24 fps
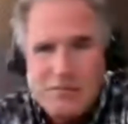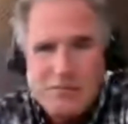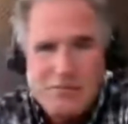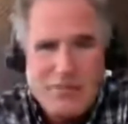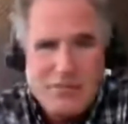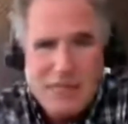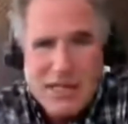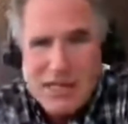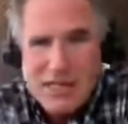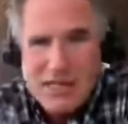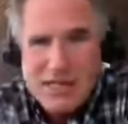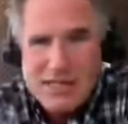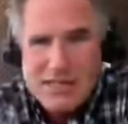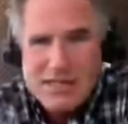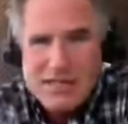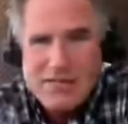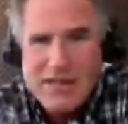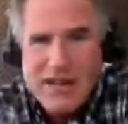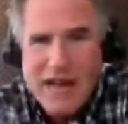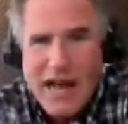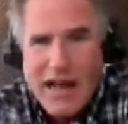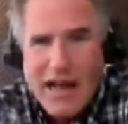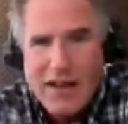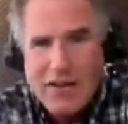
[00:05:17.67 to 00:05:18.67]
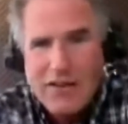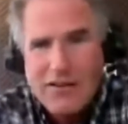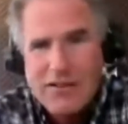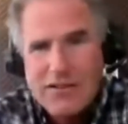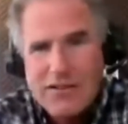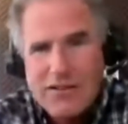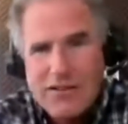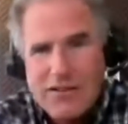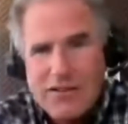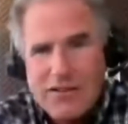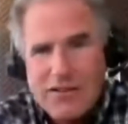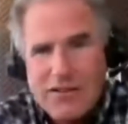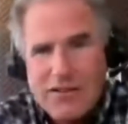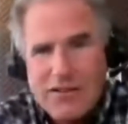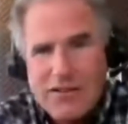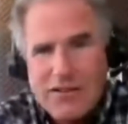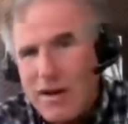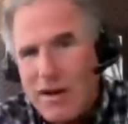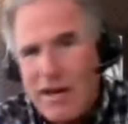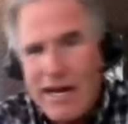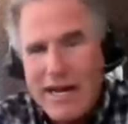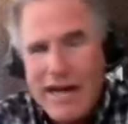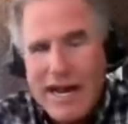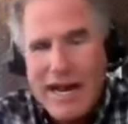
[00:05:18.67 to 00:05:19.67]
billions of dollars with this
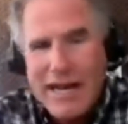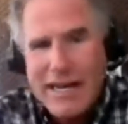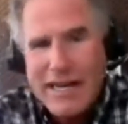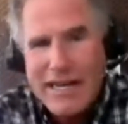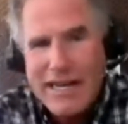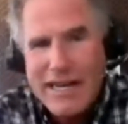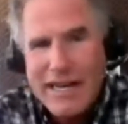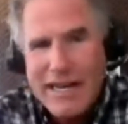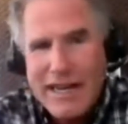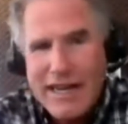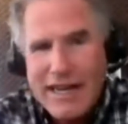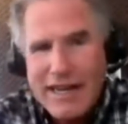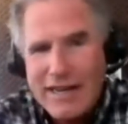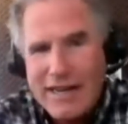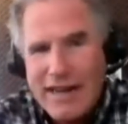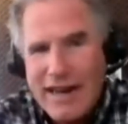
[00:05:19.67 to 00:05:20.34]
great idea